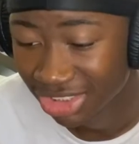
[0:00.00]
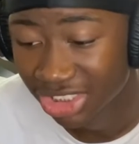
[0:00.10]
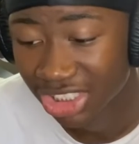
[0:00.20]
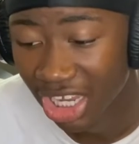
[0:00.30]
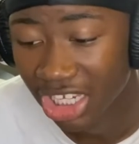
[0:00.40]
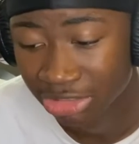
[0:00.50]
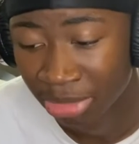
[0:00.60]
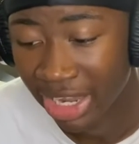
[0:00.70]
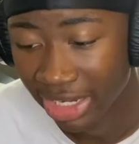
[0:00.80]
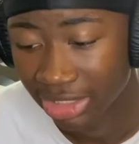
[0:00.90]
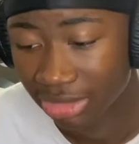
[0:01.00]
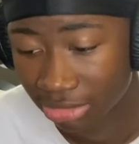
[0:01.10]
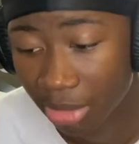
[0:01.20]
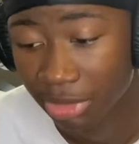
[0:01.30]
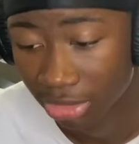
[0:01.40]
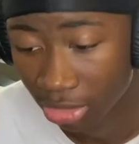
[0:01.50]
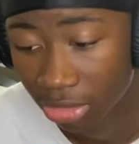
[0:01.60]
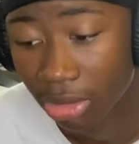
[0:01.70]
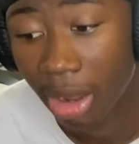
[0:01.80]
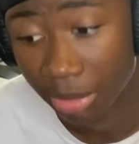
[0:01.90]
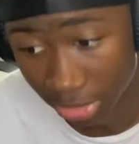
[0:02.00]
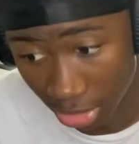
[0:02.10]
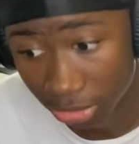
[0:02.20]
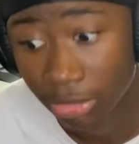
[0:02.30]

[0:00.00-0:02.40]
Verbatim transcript: CGI is bad. I'ma throw, I'ma throw,